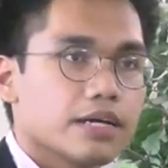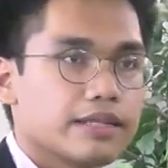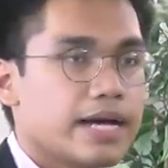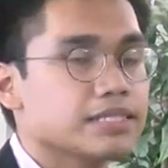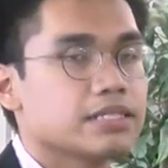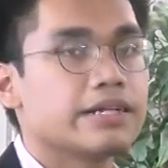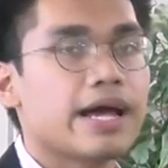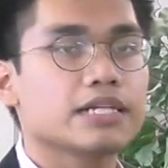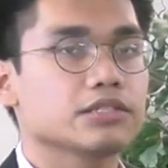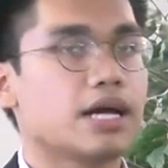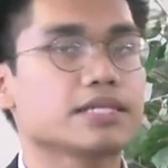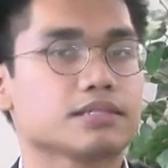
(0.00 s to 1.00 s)

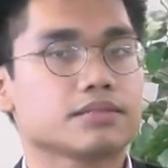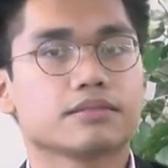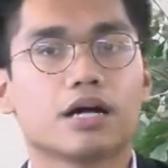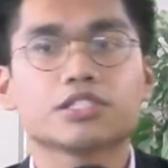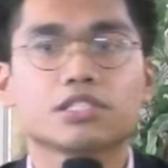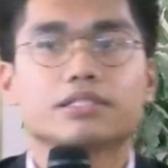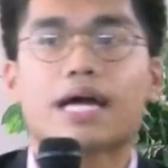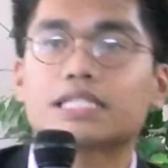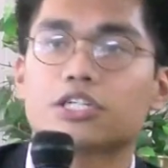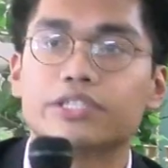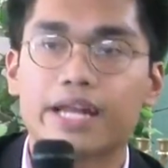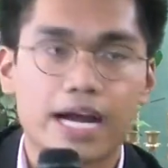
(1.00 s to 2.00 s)
That's
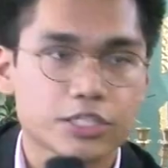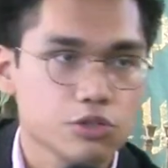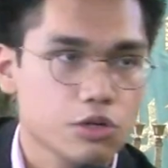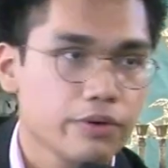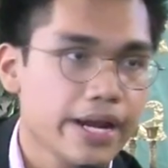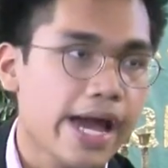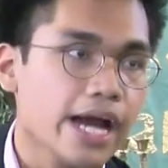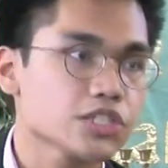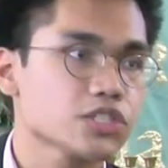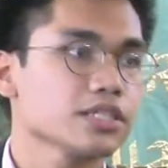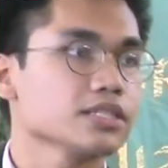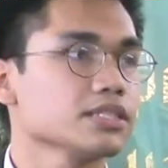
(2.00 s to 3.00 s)
our natural
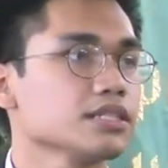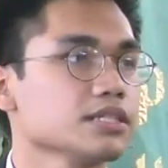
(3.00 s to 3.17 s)
reaction.